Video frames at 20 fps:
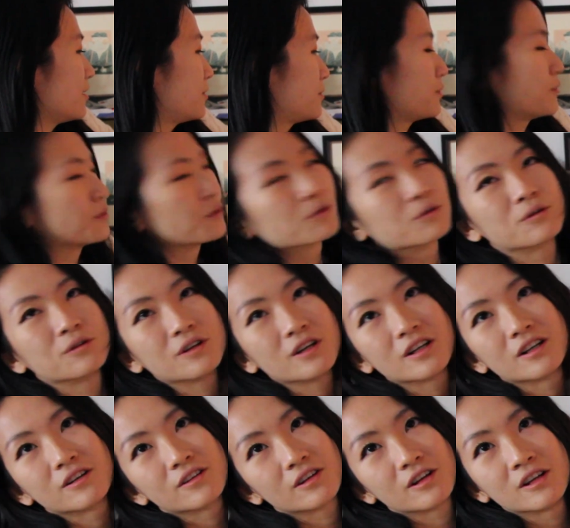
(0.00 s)
through,
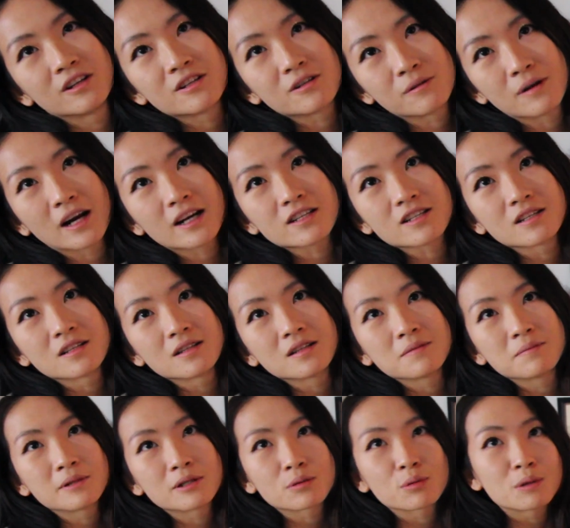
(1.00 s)
you know, the interaction
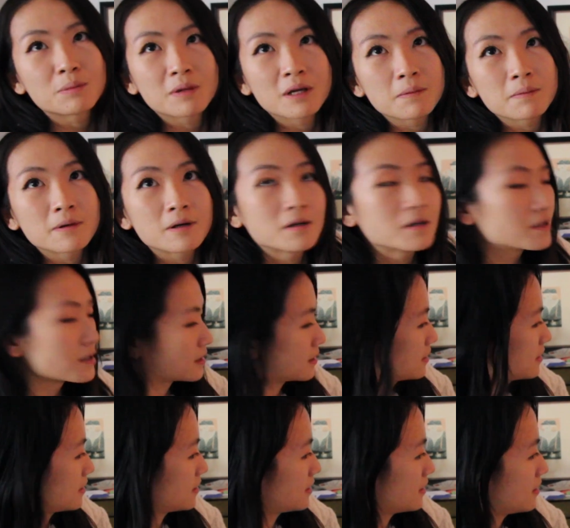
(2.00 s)
between people.
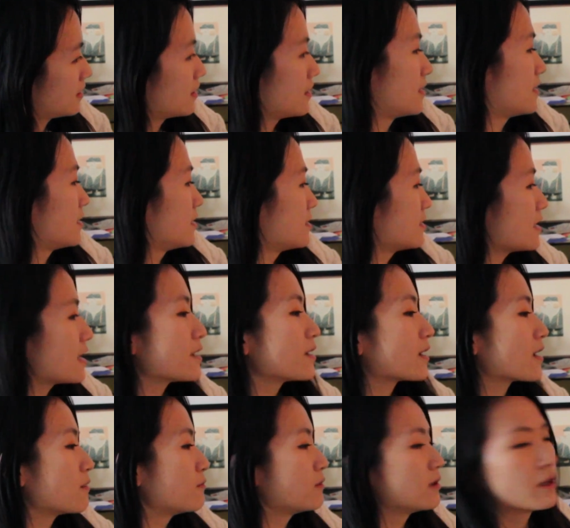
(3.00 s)
So you
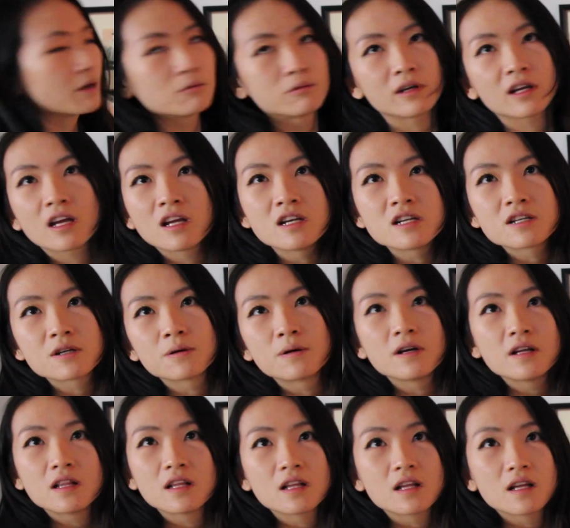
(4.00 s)
can really read into it.